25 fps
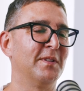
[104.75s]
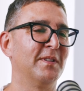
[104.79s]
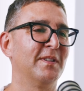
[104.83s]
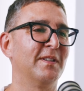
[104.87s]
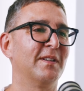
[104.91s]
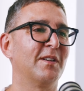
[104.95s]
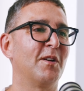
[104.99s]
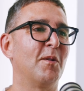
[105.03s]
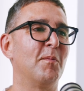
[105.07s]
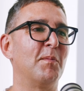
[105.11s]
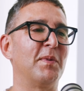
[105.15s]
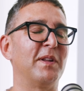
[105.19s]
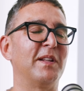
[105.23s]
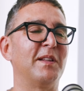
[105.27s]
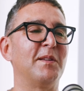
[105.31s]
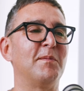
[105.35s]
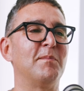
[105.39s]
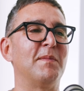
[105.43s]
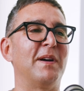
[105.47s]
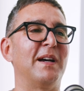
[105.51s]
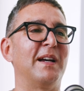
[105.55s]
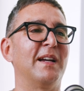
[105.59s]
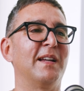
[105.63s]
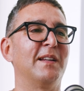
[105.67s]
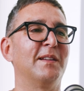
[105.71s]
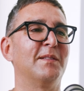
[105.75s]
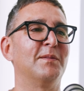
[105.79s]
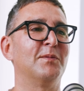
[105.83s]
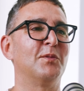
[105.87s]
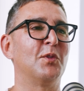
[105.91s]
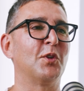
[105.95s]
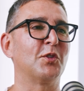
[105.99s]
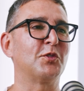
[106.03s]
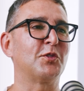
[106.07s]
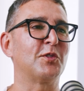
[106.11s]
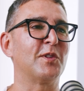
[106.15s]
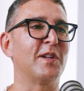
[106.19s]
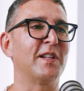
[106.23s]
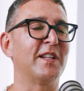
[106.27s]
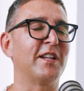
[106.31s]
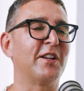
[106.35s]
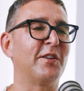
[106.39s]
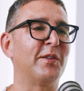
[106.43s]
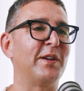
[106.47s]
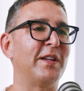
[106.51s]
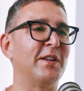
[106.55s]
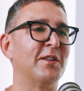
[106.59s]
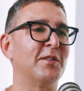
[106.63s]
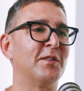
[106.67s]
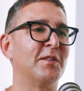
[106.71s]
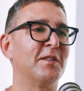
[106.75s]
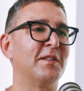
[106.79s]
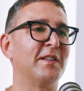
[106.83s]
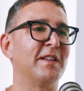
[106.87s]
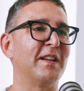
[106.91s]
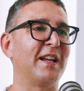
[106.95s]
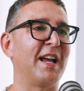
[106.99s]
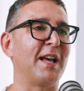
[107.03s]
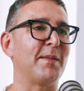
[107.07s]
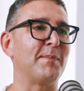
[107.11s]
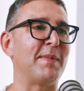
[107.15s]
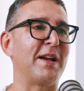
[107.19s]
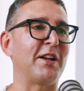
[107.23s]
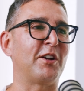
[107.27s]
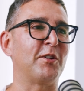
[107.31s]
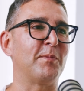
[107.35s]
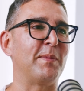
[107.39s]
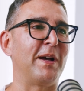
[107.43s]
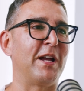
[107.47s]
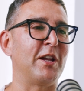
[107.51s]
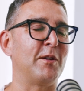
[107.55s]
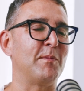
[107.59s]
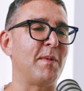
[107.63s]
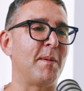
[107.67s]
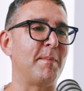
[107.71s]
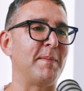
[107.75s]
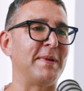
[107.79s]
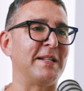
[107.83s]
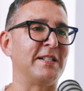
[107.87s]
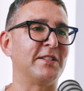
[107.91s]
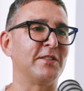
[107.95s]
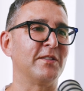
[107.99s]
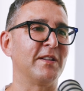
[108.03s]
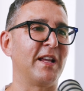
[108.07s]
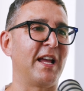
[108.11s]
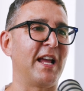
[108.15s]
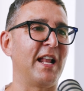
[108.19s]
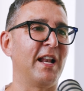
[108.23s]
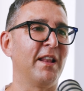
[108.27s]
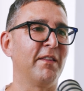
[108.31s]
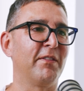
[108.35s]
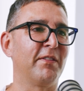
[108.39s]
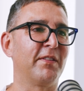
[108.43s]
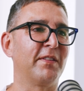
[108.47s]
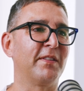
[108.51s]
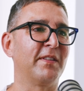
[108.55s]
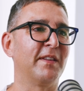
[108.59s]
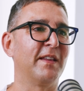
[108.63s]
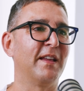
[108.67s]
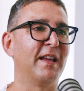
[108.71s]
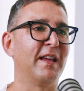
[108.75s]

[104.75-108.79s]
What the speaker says: completing my doctoral degree on the gut microbiome and mental health.